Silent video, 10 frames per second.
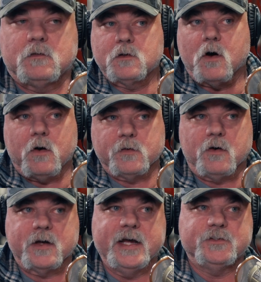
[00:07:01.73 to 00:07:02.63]
called
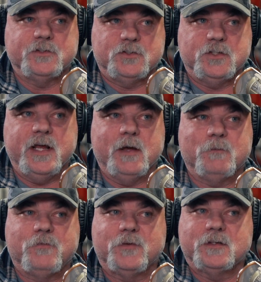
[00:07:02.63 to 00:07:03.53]
all kinds of shit
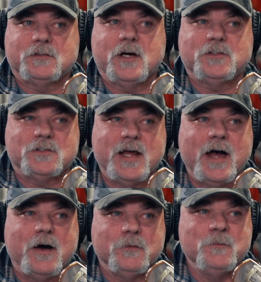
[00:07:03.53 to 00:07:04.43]
for the
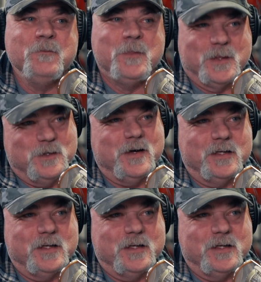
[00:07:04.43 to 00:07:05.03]
touchdown. You know,